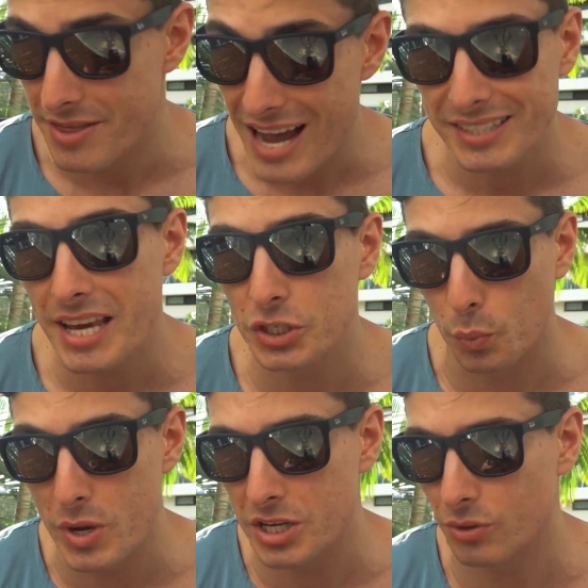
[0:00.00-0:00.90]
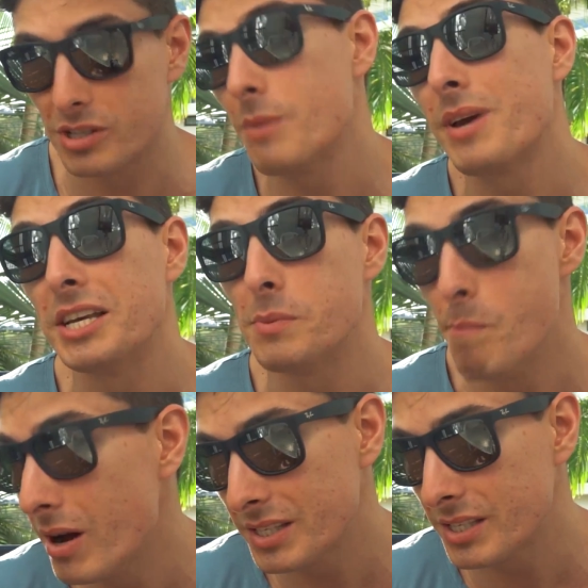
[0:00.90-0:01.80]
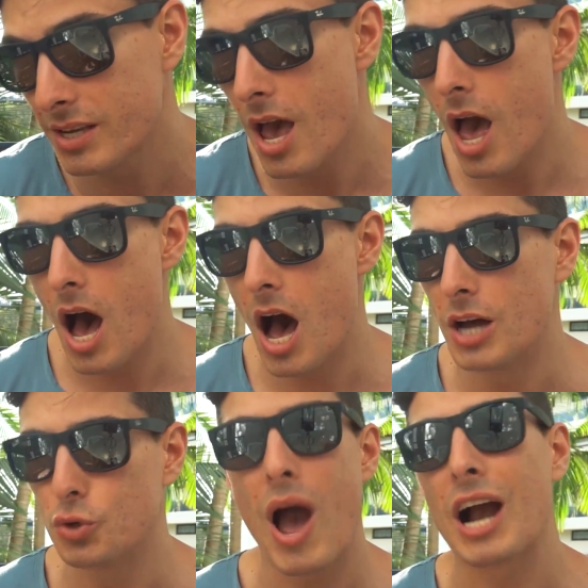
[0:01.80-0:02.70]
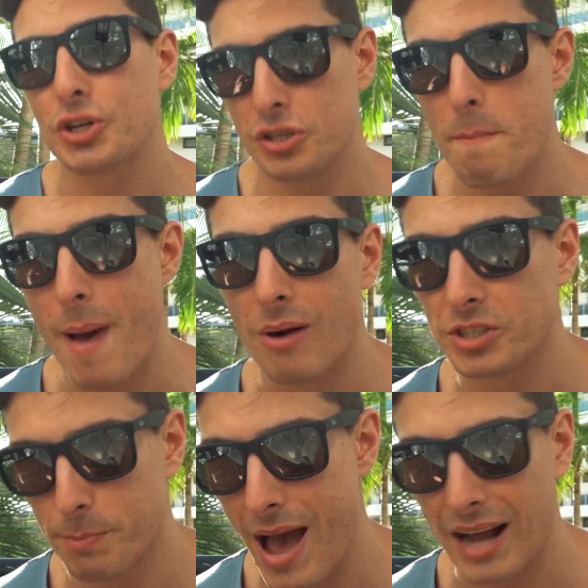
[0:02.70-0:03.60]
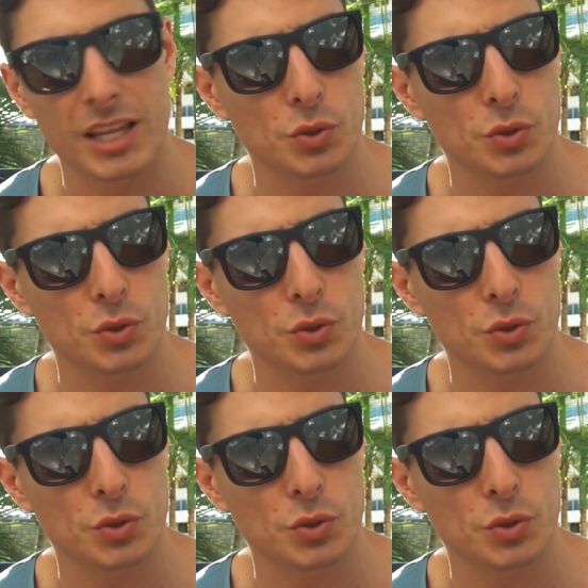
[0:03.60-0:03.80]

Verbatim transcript: That takes weeks or in some case months uh, to actually bounce back.